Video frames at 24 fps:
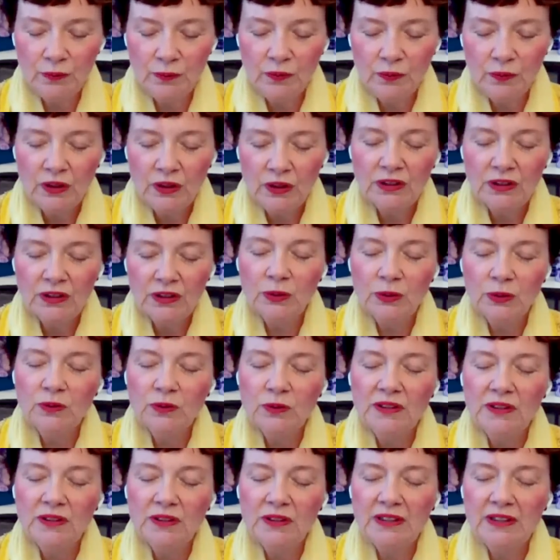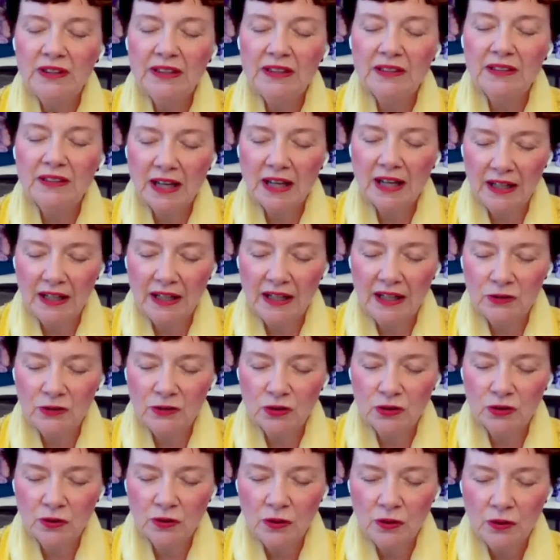for you to
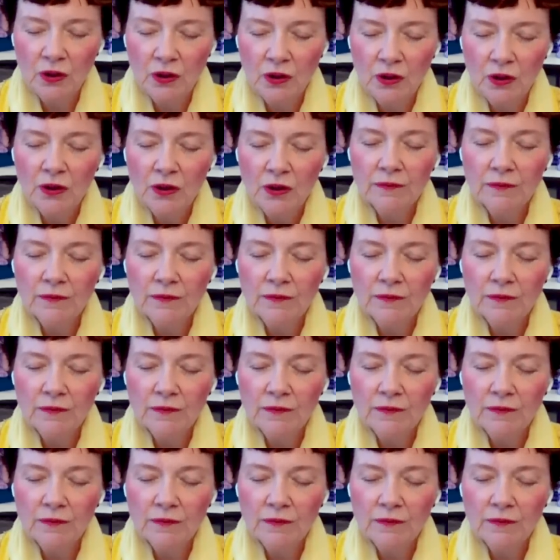detach